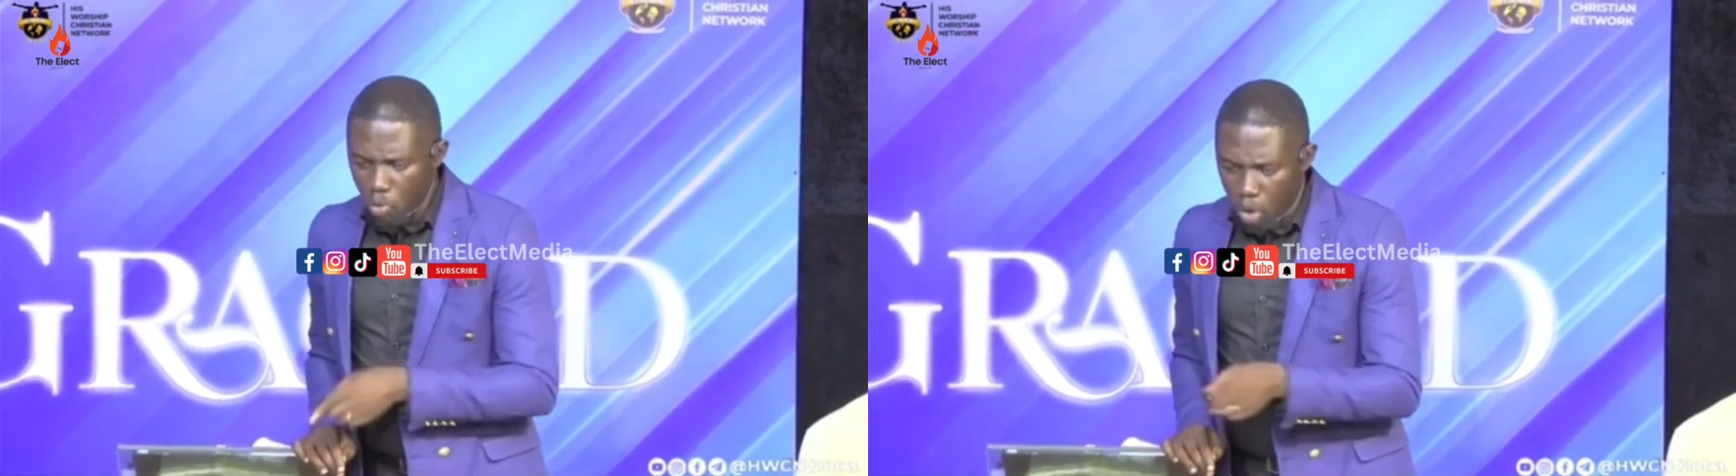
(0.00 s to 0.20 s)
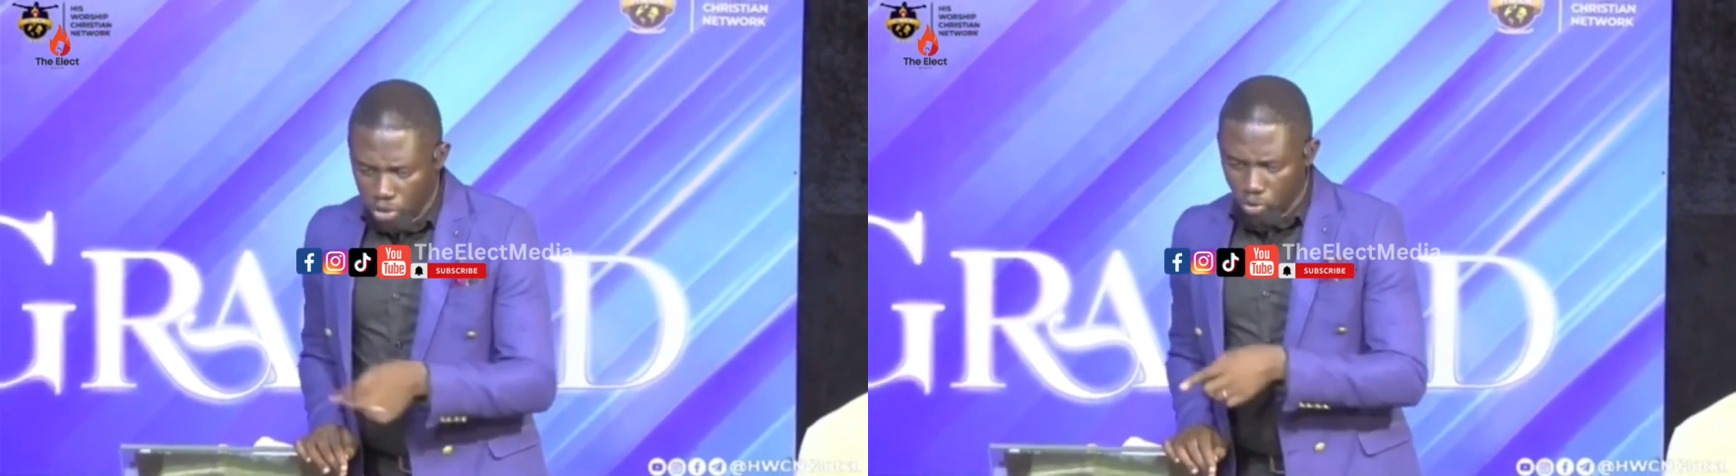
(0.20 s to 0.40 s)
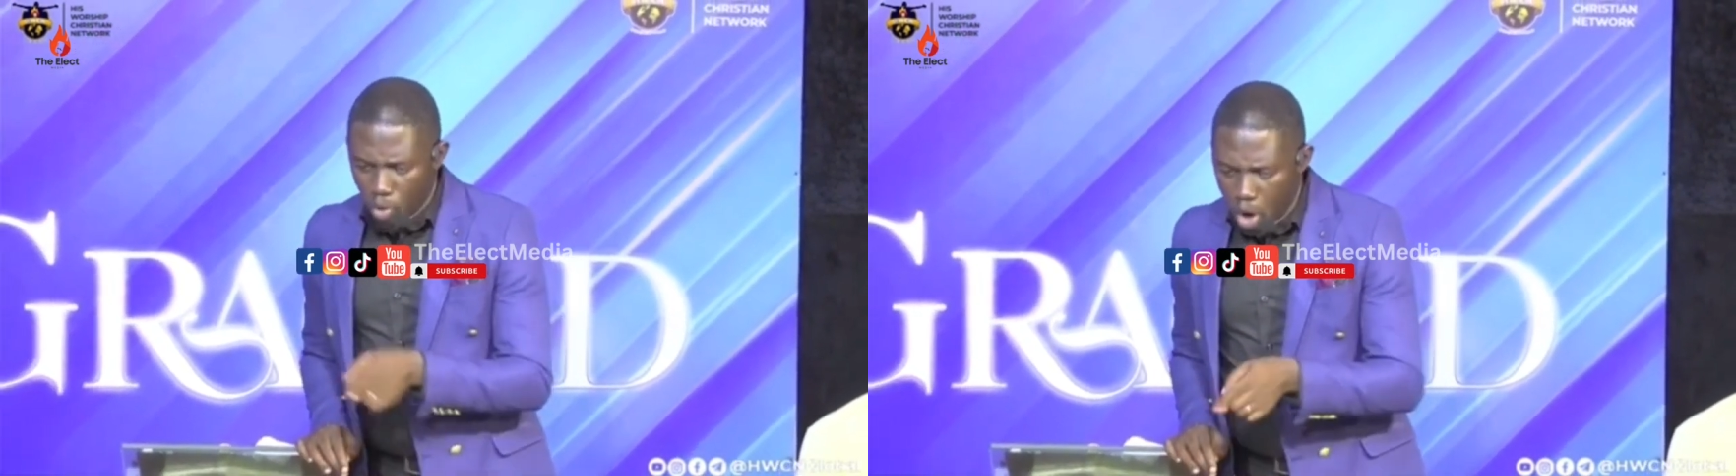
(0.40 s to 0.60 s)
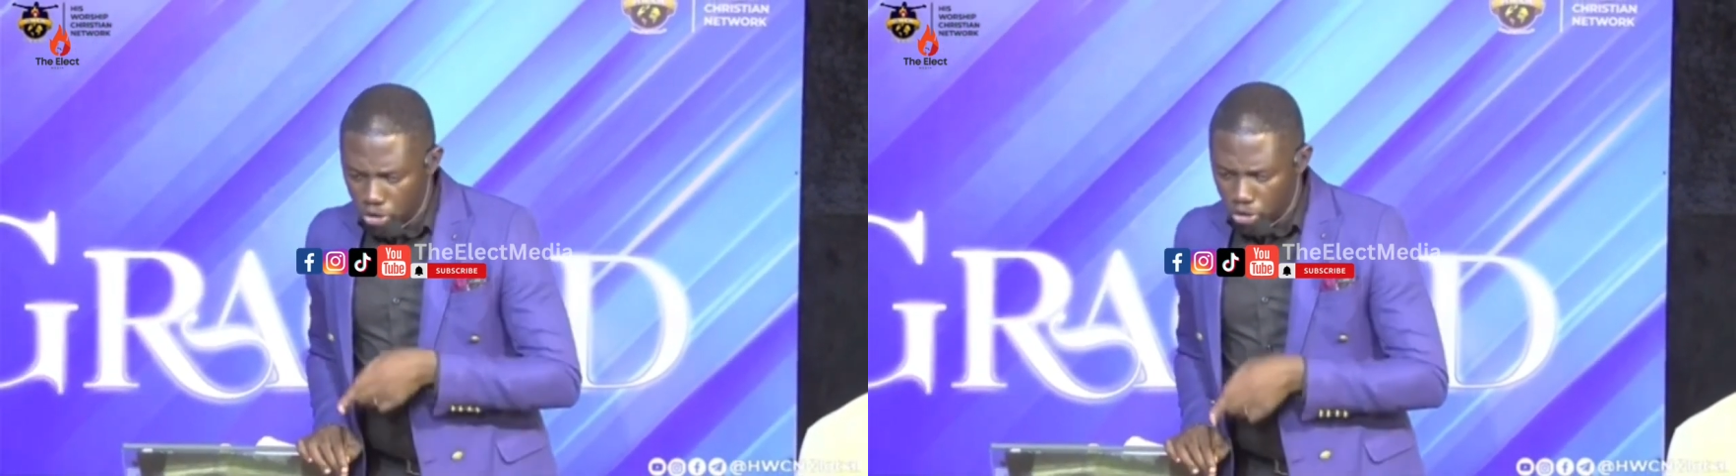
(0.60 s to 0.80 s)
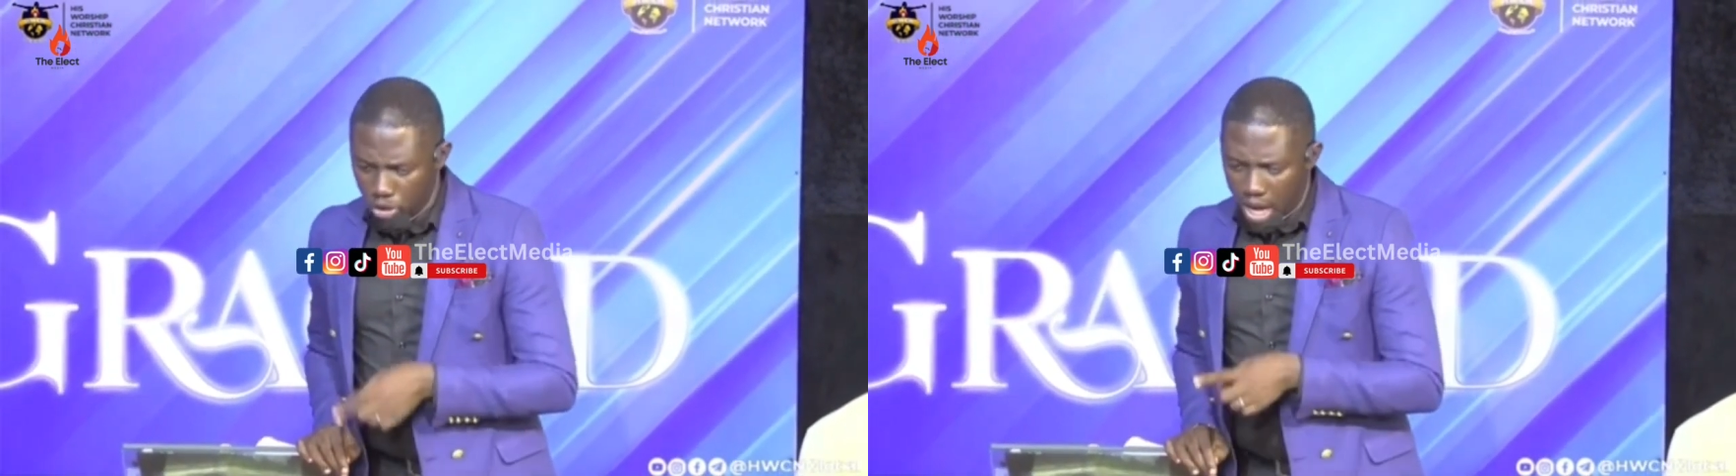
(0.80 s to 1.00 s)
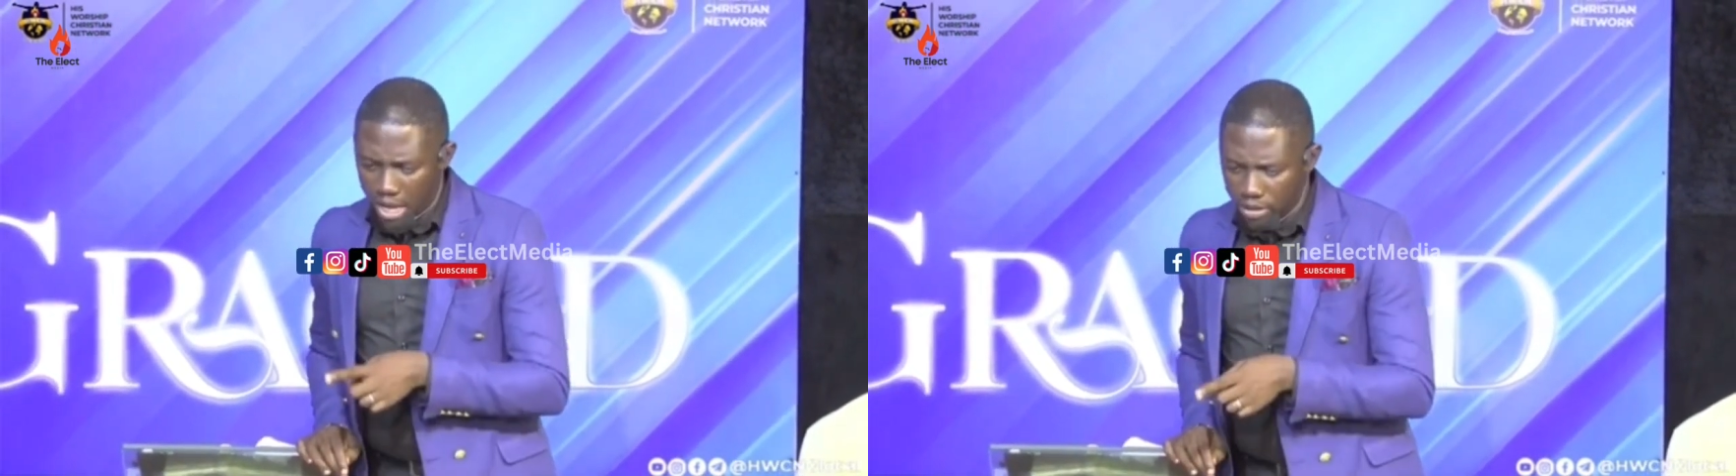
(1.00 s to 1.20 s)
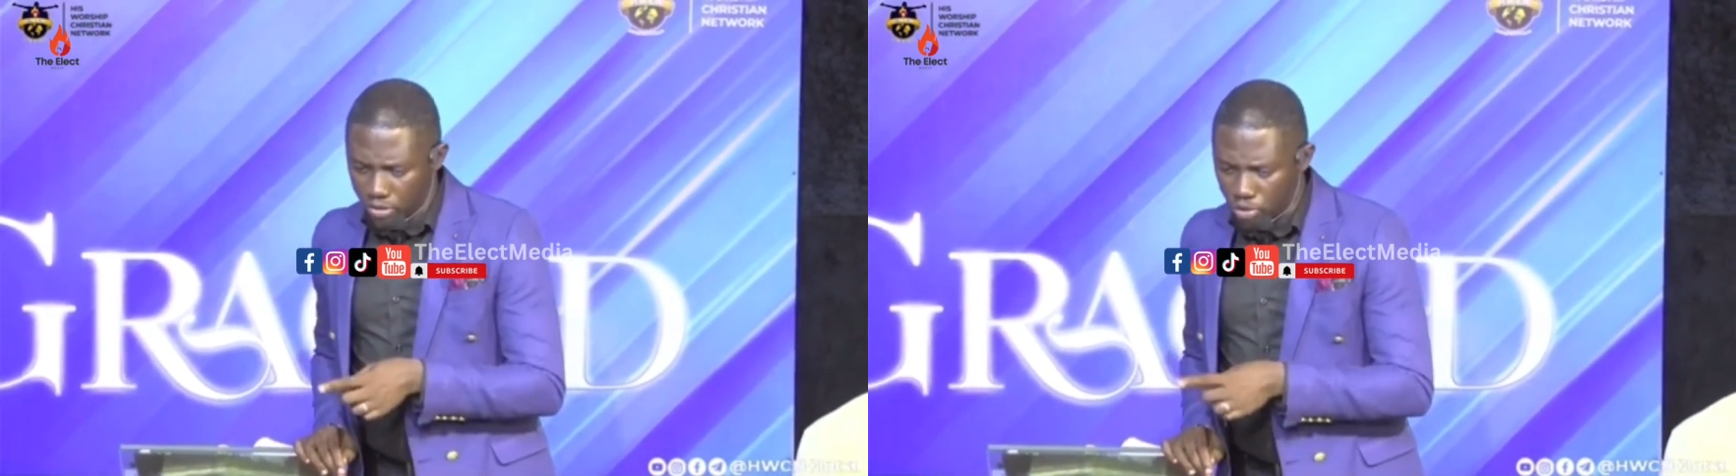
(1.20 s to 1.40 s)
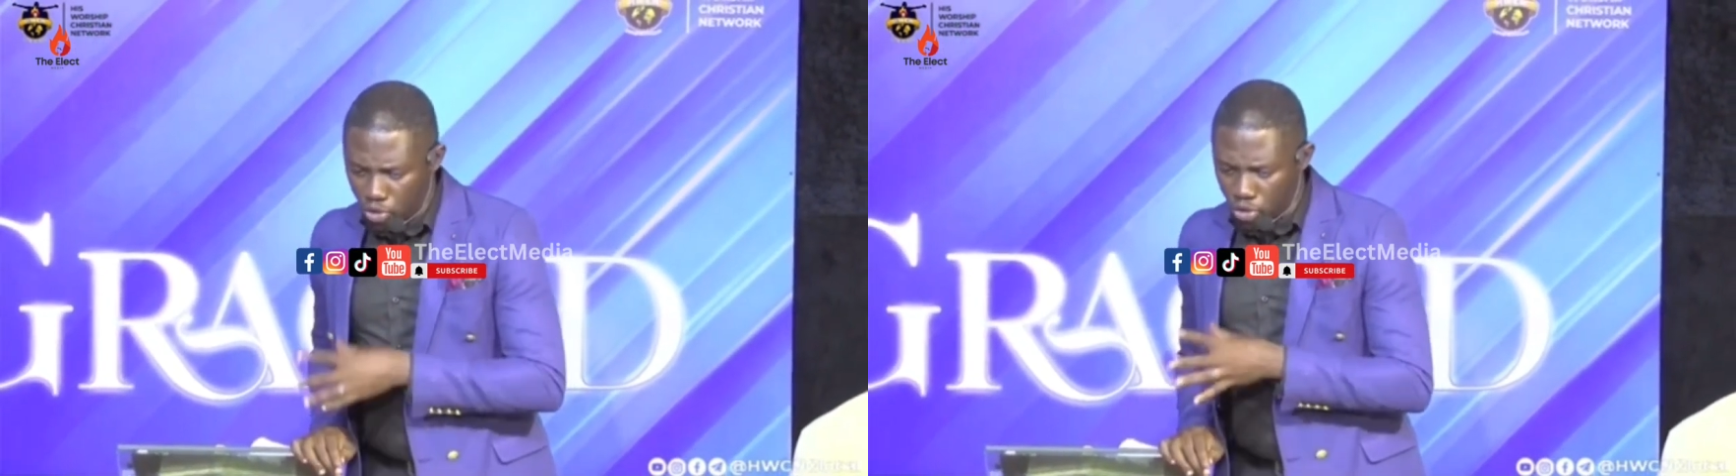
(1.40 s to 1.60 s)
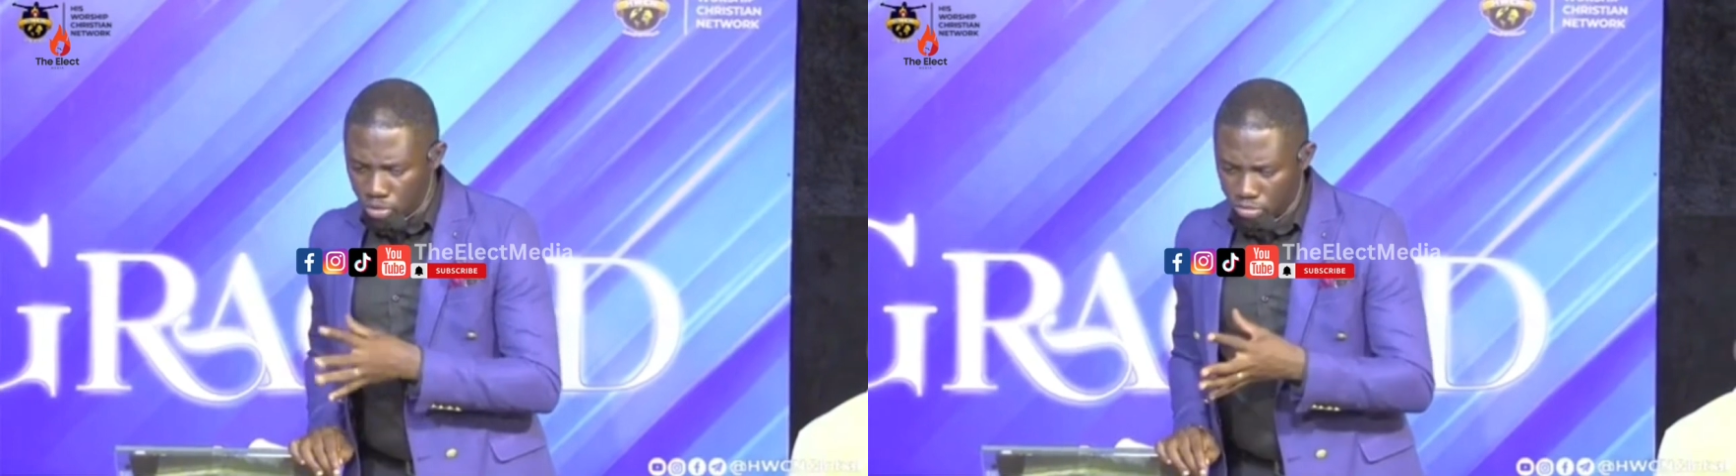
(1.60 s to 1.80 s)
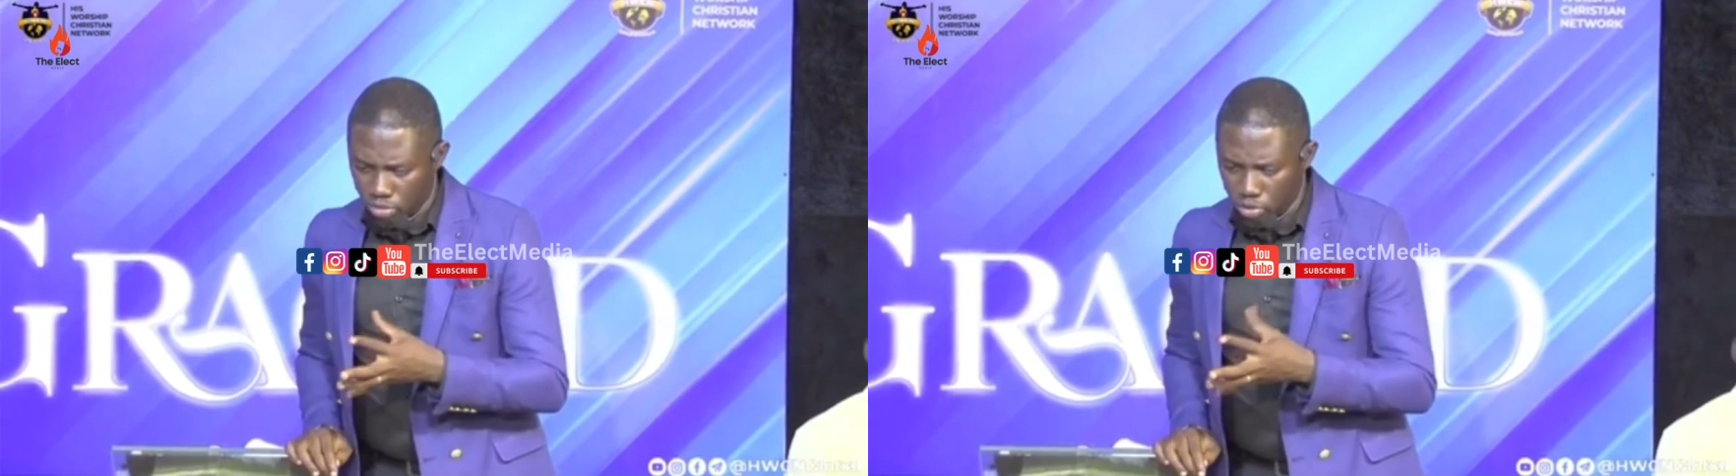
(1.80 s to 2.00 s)
What work should I
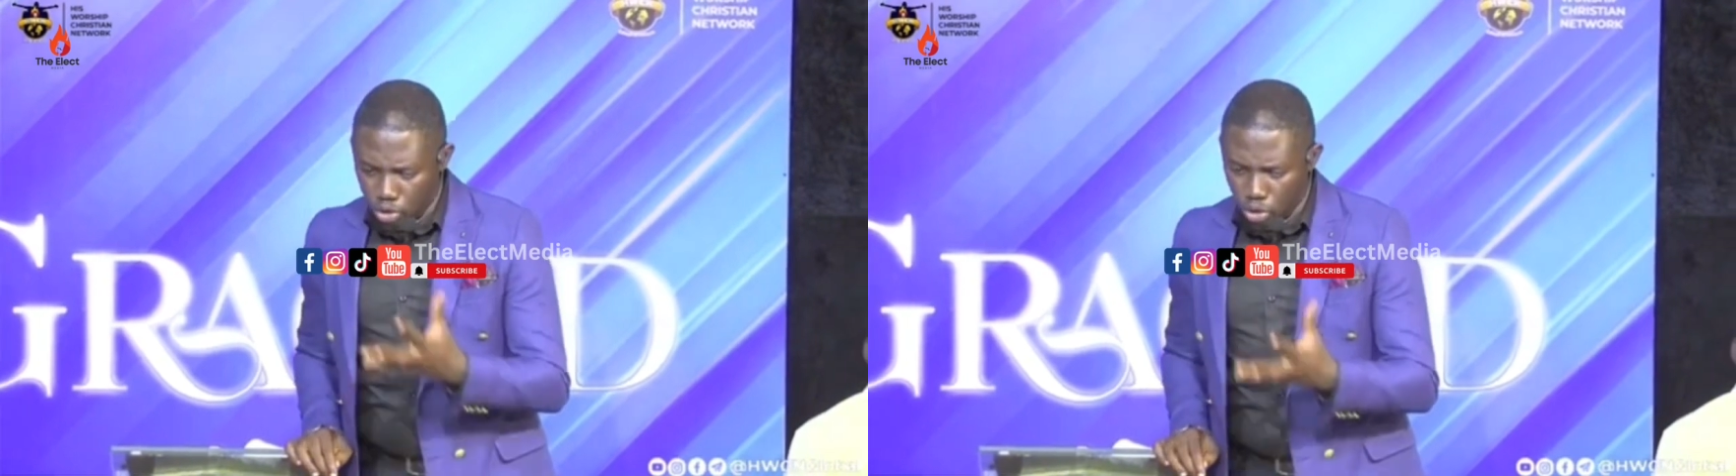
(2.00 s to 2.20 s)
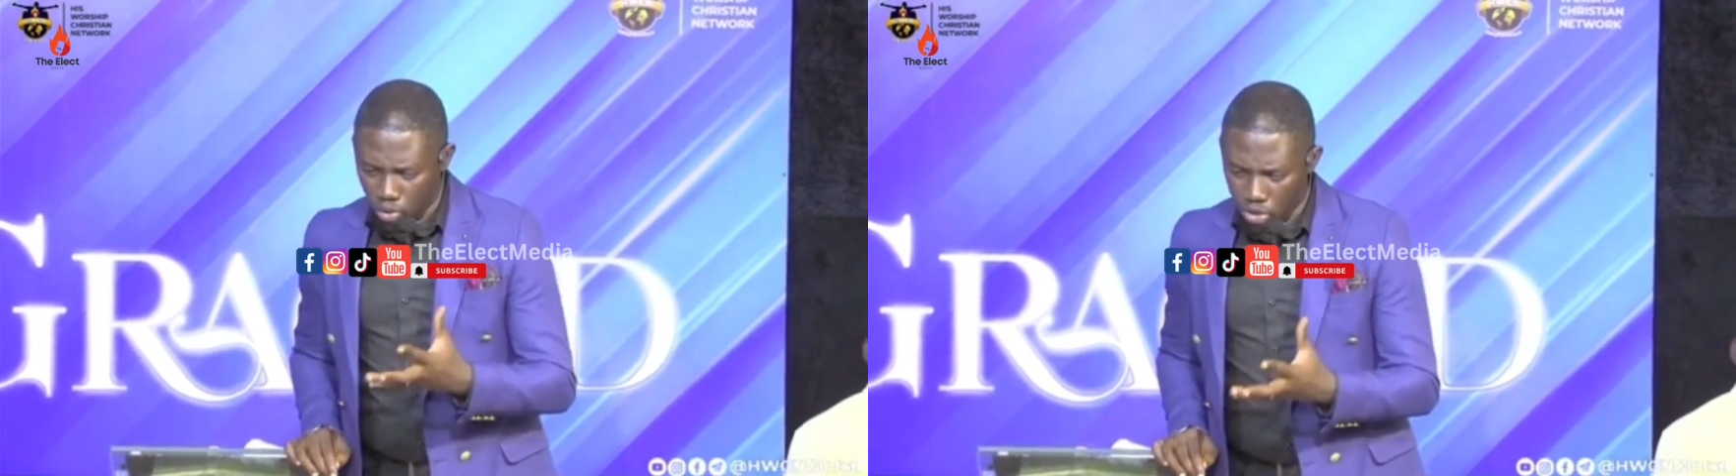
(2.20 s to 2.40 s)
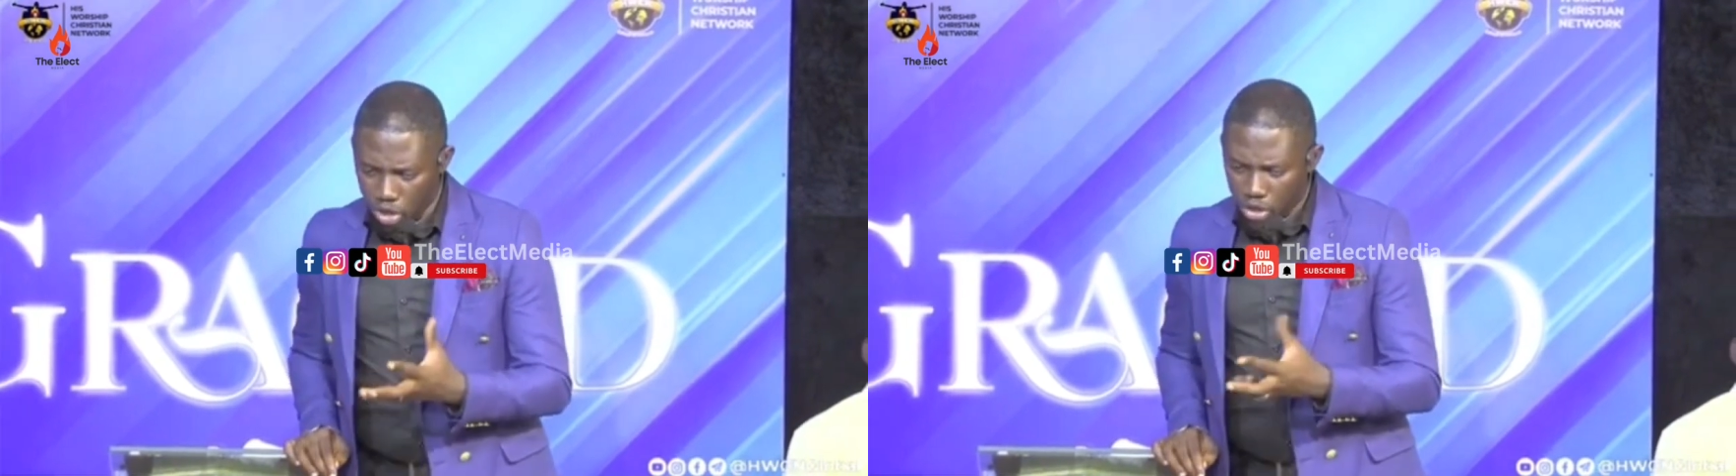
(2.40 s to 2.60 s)
do?